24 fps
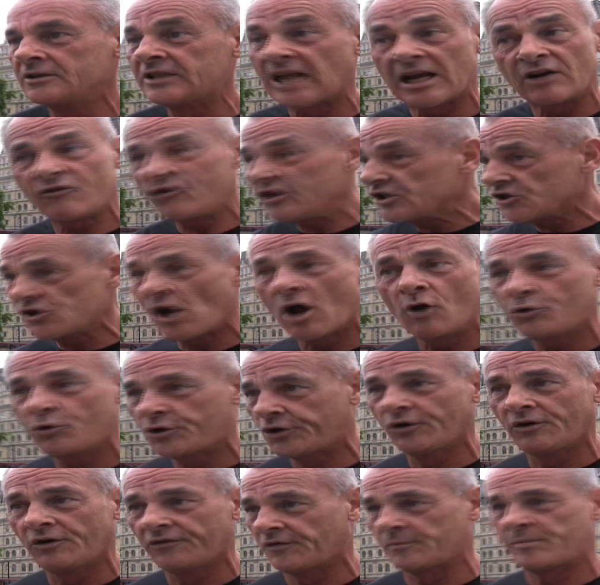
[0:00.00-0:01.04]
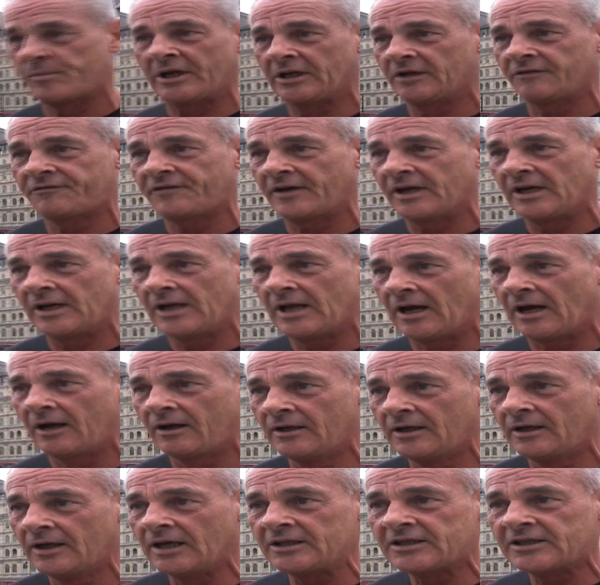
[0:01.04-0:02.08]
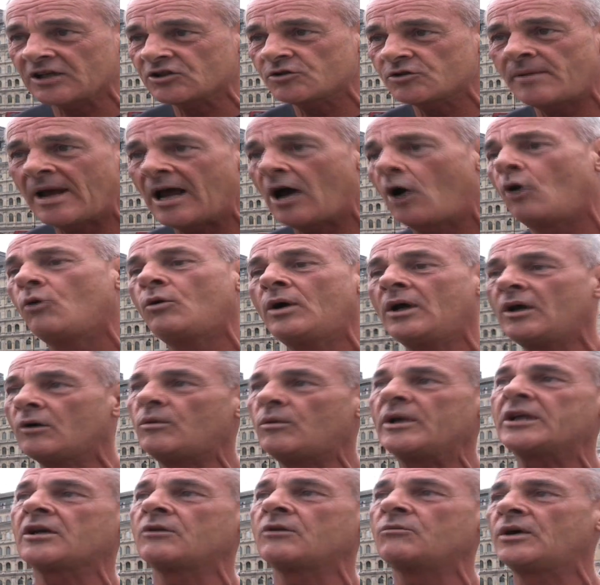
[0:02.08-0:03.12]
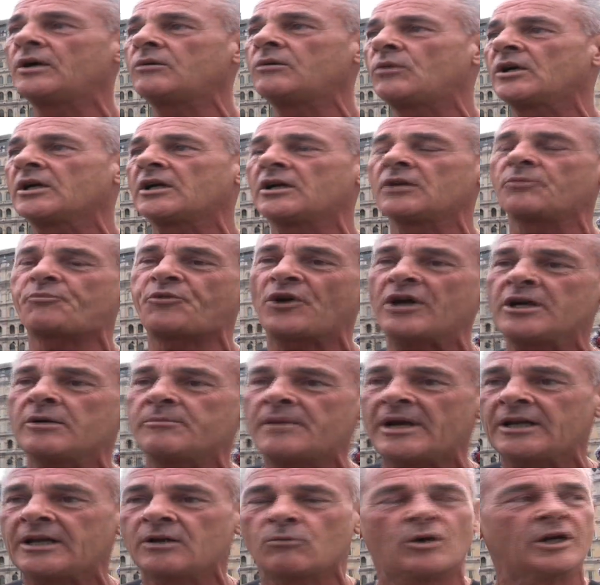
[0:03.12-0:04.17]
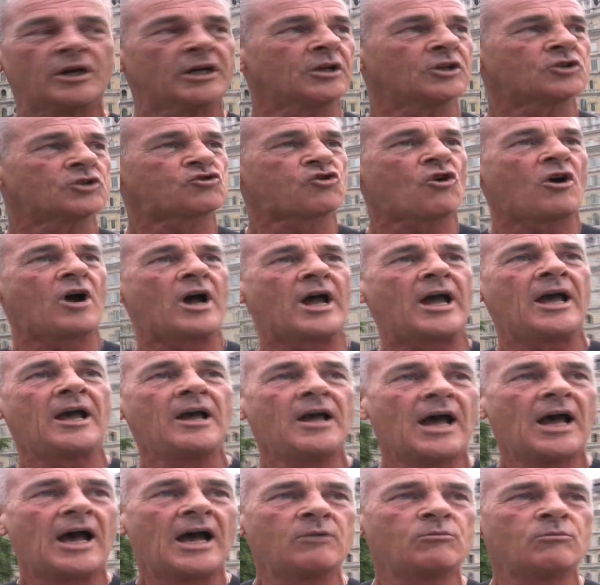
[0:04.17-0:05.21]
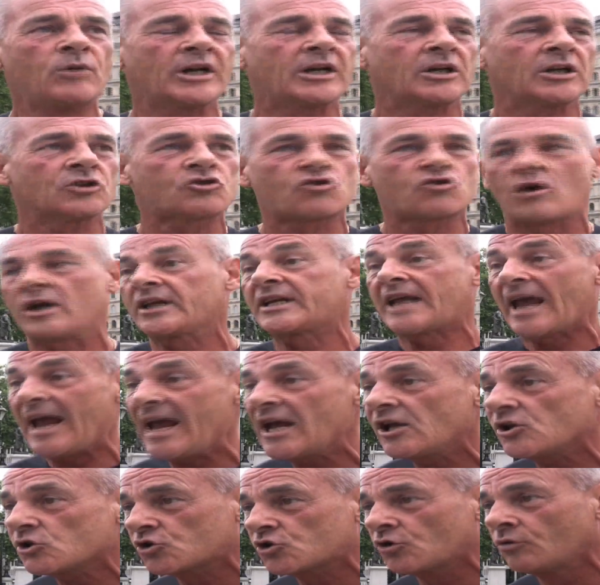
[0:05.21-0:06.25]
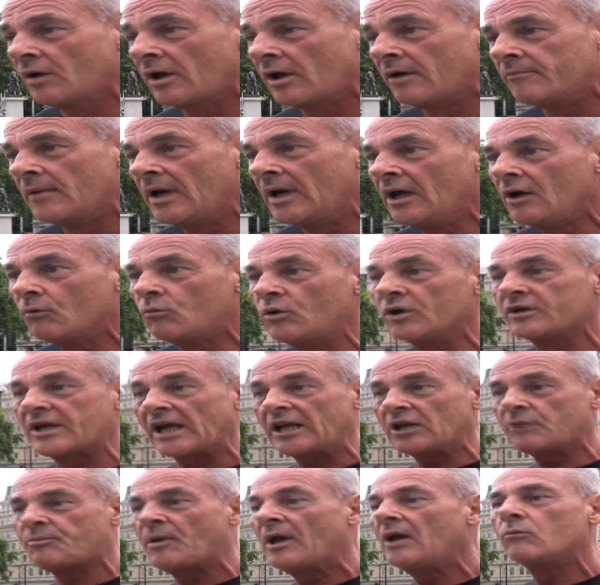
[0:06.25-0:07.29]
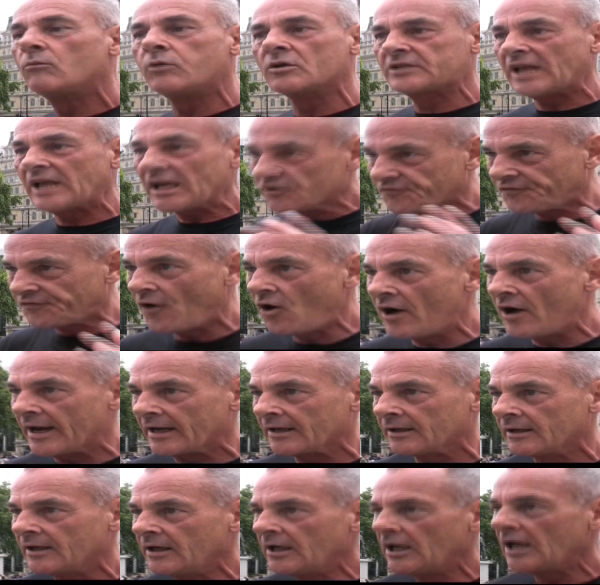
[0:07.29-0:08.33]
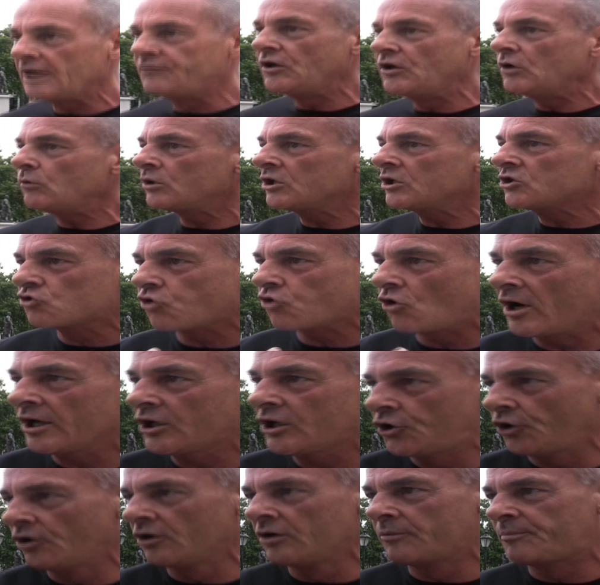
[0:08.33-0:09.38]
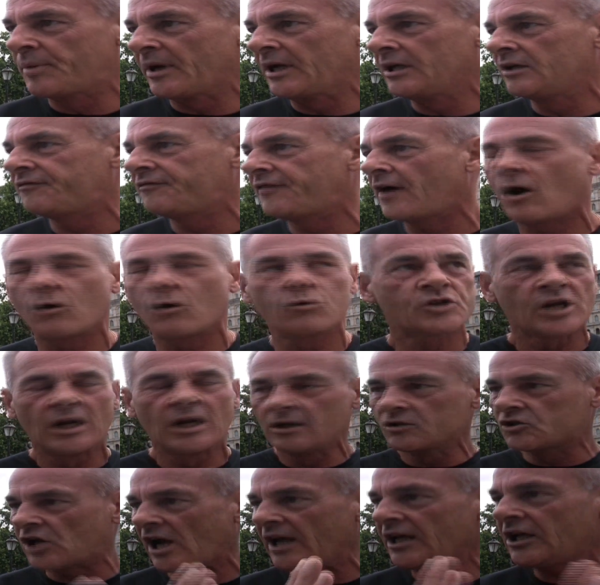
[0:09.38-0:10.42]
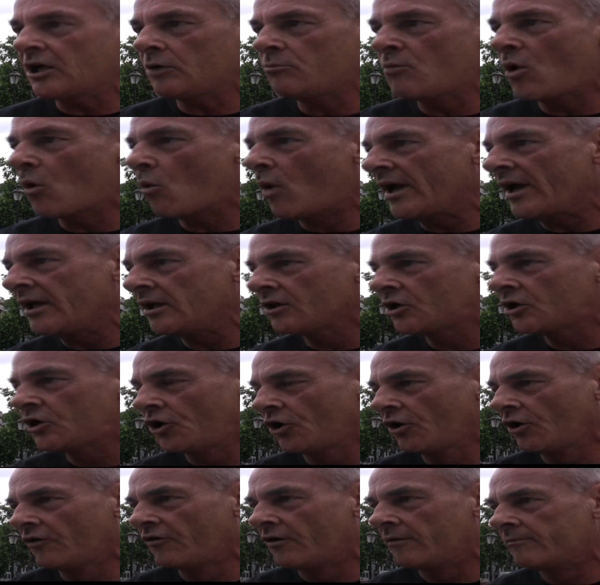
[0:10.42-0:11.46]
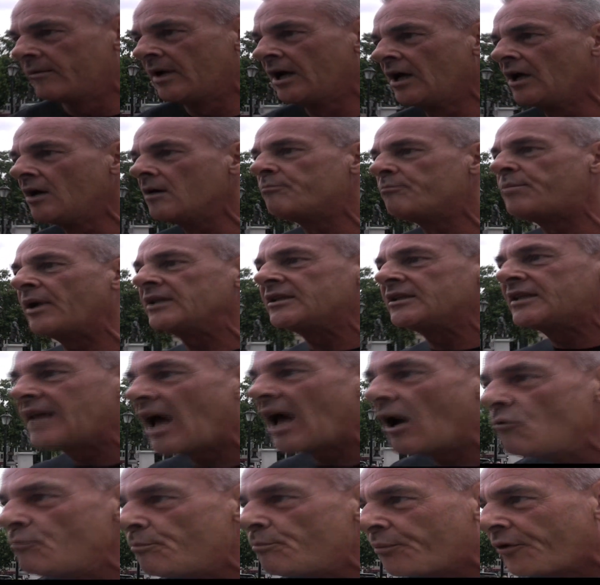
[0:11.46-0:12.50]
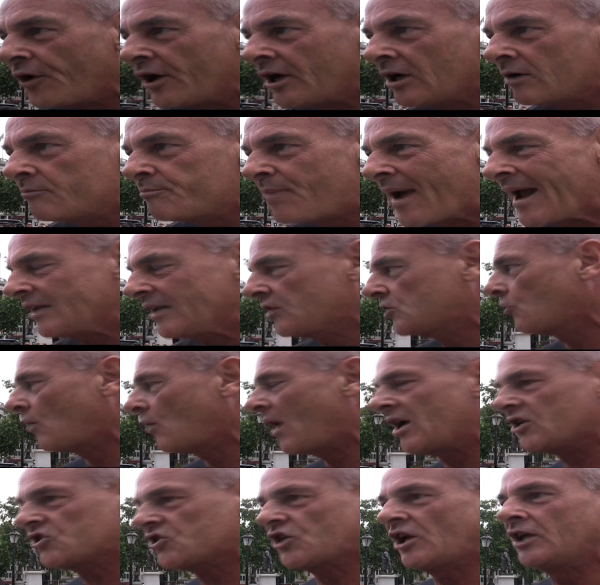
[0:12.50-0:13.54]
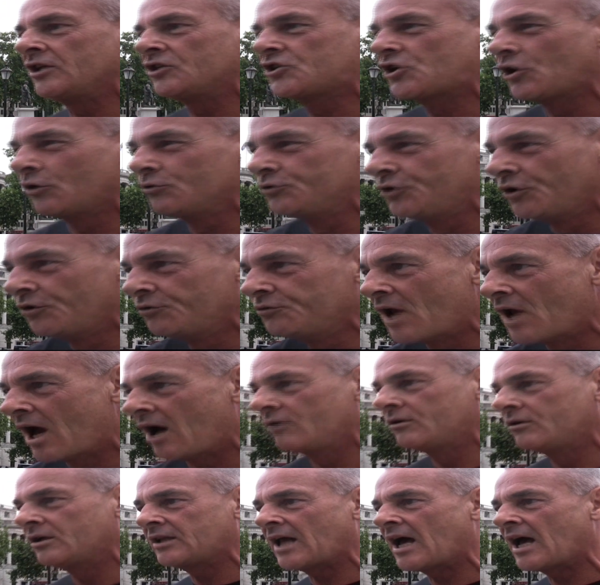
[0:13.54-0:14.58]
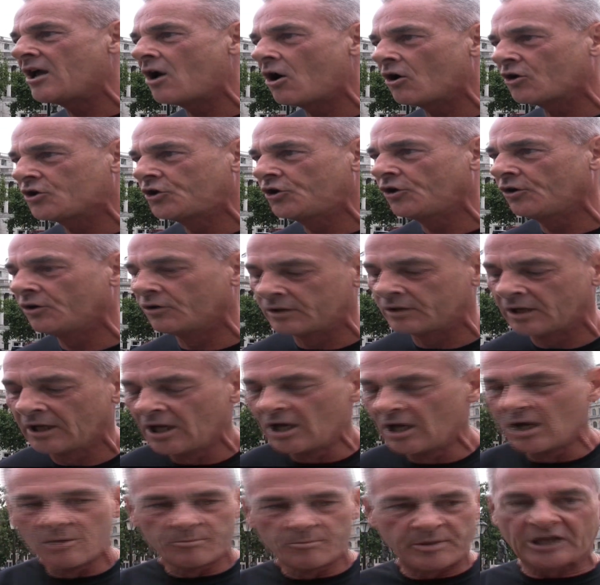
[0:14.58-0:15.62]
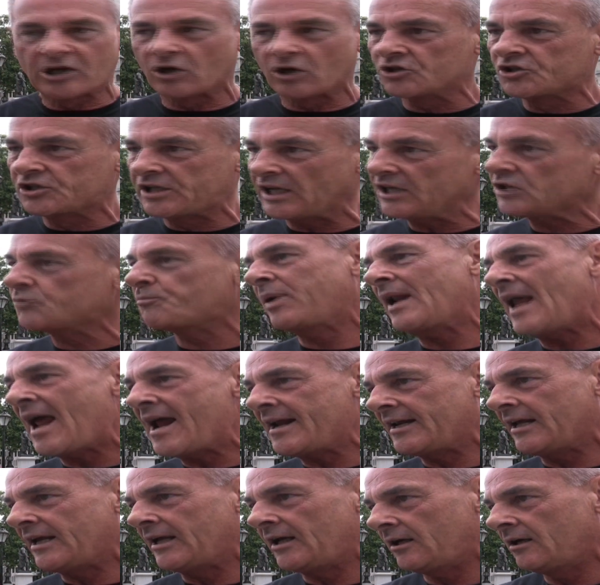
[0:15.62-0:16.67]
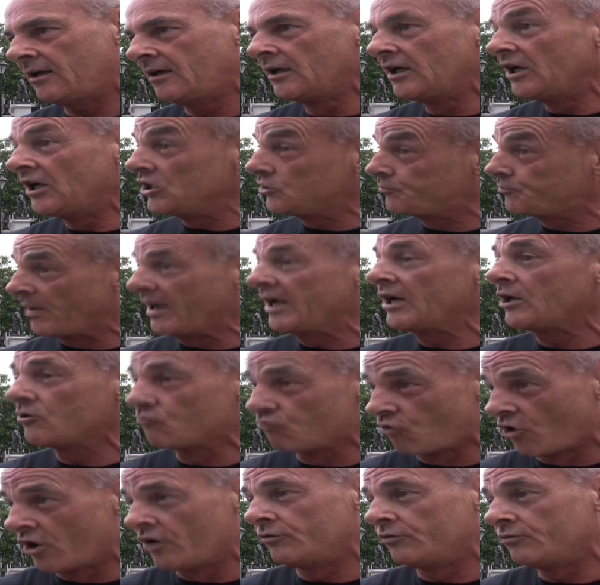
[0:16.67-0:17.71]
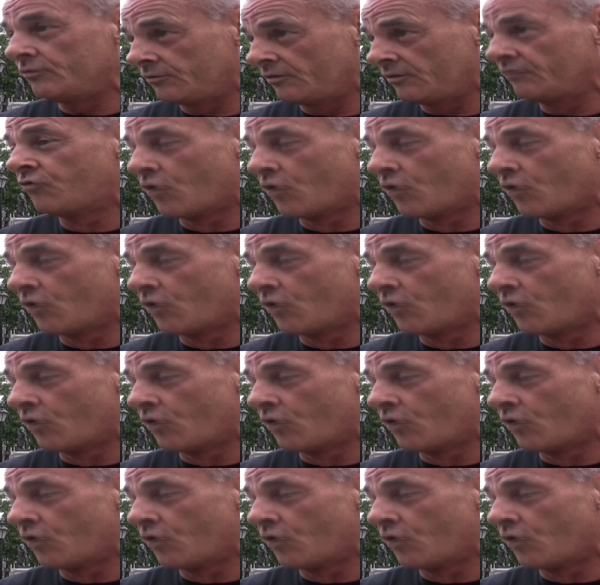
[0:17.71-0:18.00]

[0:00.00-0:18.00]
There is no cure for paedophilia. It doesn't matter, oh, we are going to bring them in and we're going to try and we're going to try and counsel them. We'll get the, well, that's fine. If you want to try and cure the paedophiles, take them away and cure them. But don't bring them back to us until you know that they are cured. Because this planet is being ruined,